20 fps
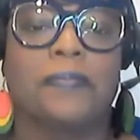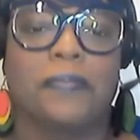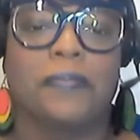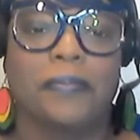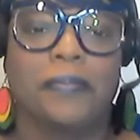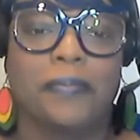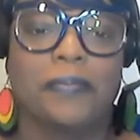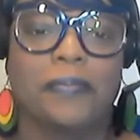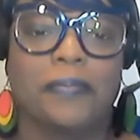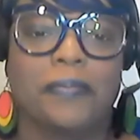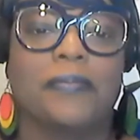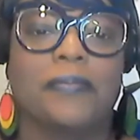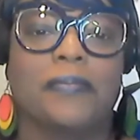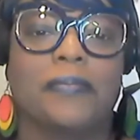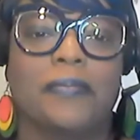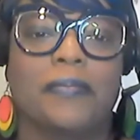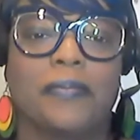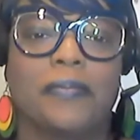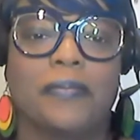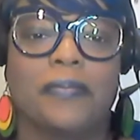
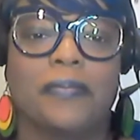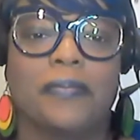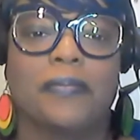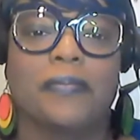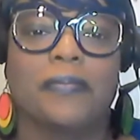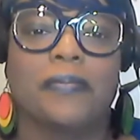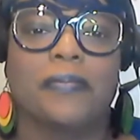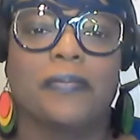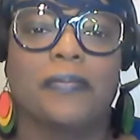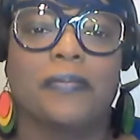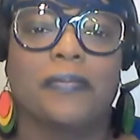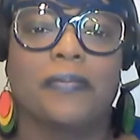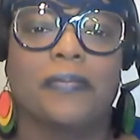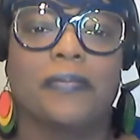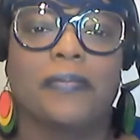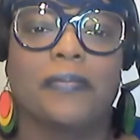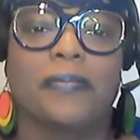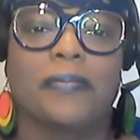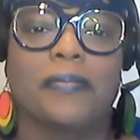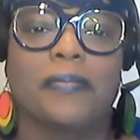
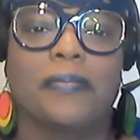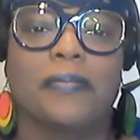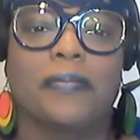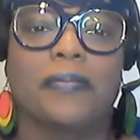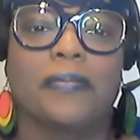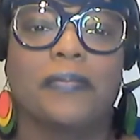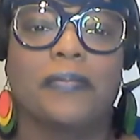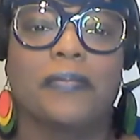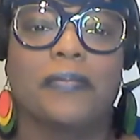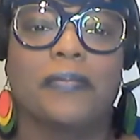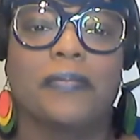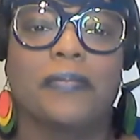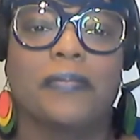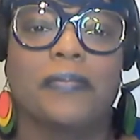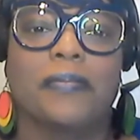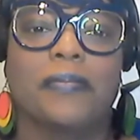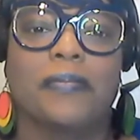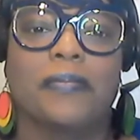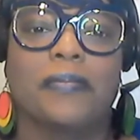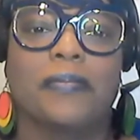
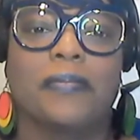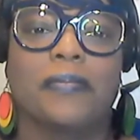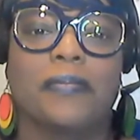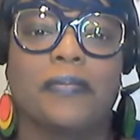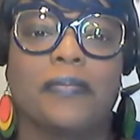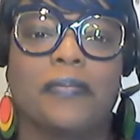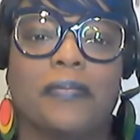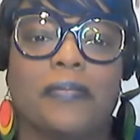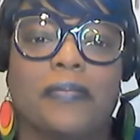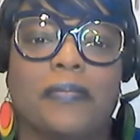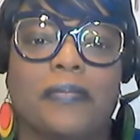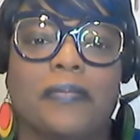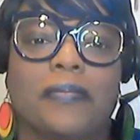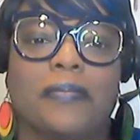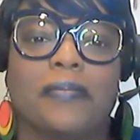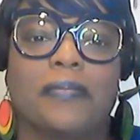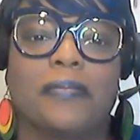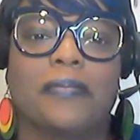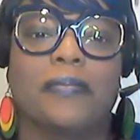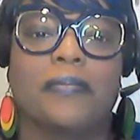
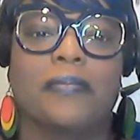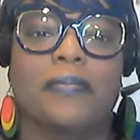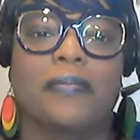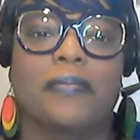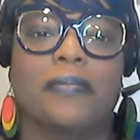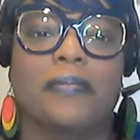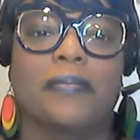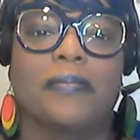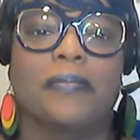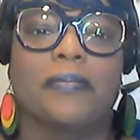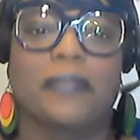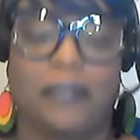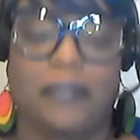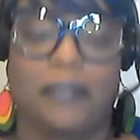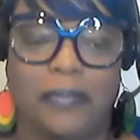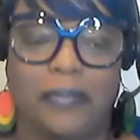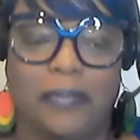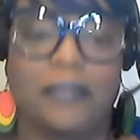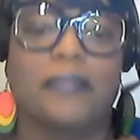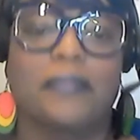
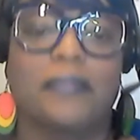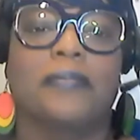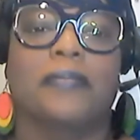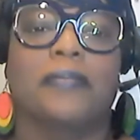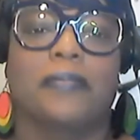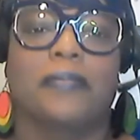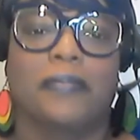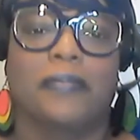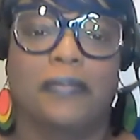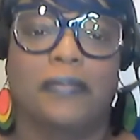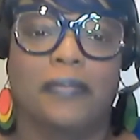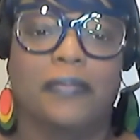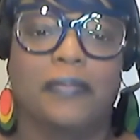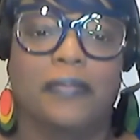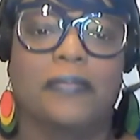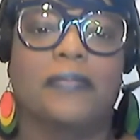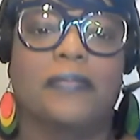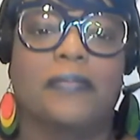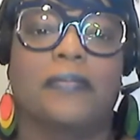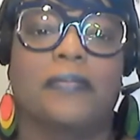
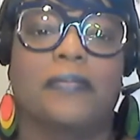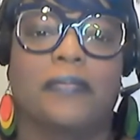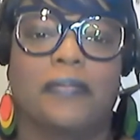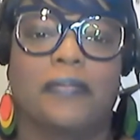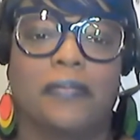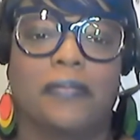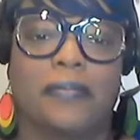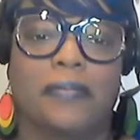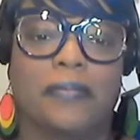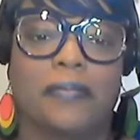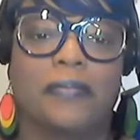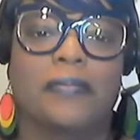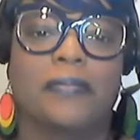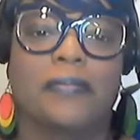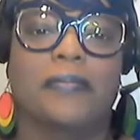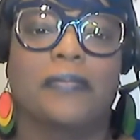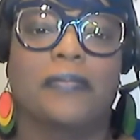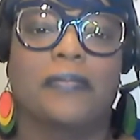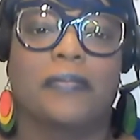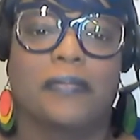
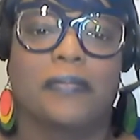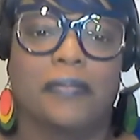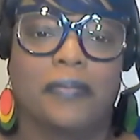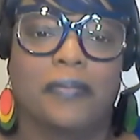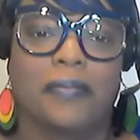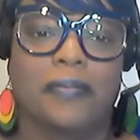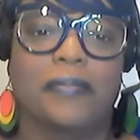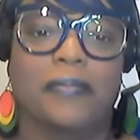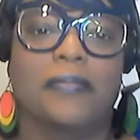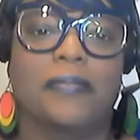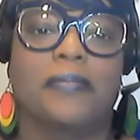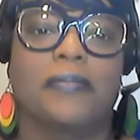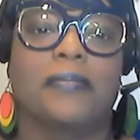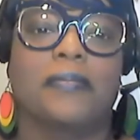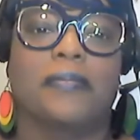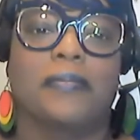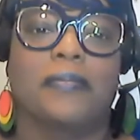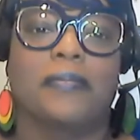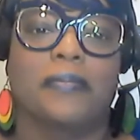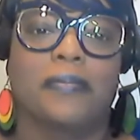[no speech]